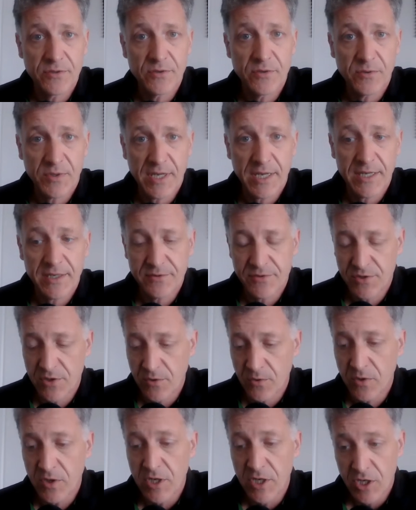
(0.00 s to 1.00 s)
Okay,
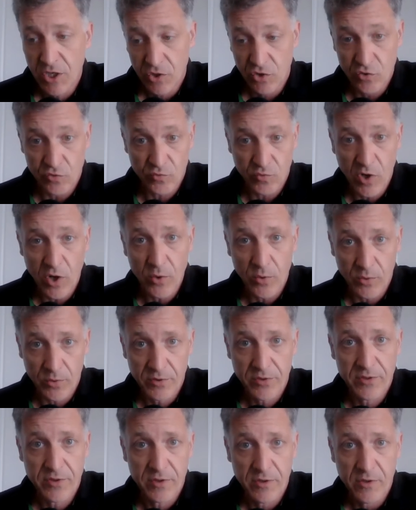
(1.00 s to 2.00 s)
so
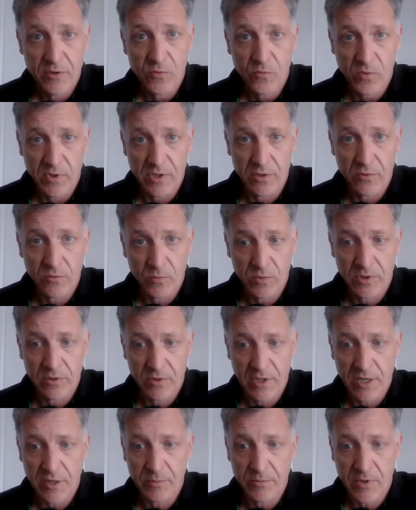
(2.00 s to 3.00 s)
growth will will
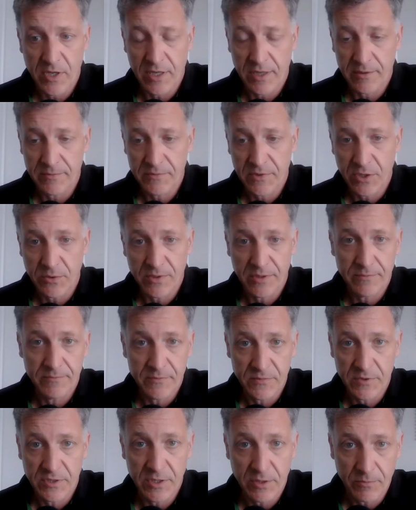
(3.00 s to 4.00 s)
help um, you know
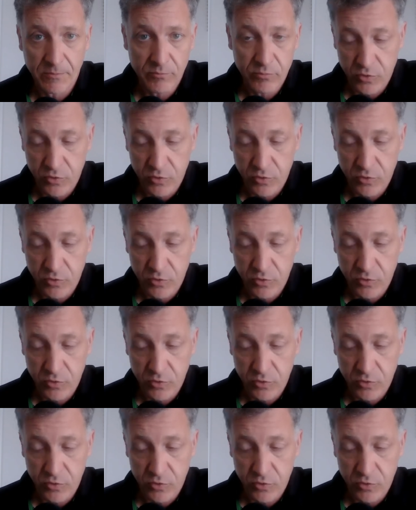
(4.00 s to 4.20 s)
you know